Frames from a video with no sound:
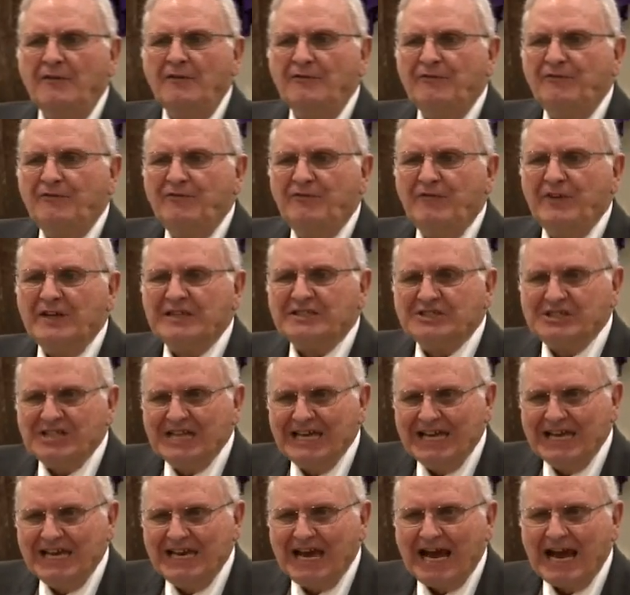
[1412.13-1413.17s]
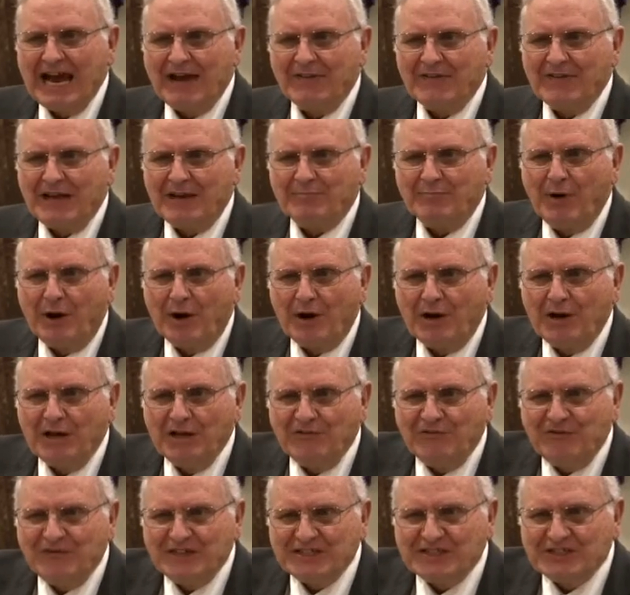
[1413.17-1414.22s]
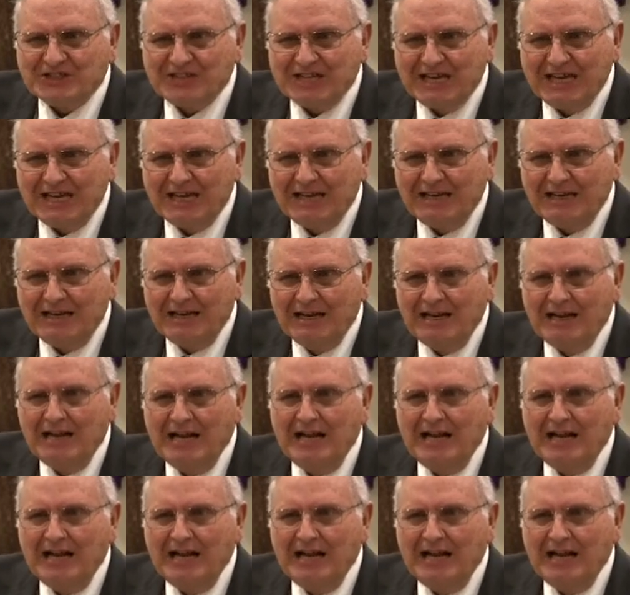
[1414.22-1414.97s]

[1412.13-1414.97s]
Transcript: fits in, how that party fits in?